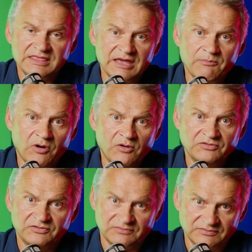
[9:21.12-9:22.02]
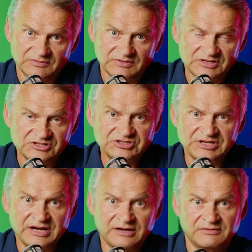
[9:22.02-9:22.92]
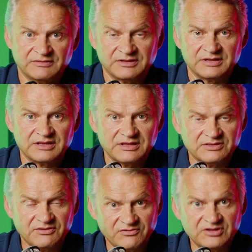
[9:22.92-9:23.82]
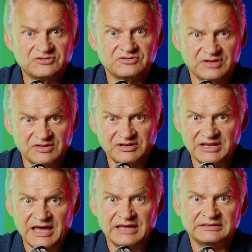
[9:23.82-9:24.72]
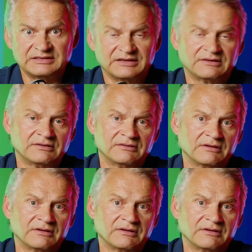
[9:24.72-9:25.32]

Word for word: They both share the region and the land there.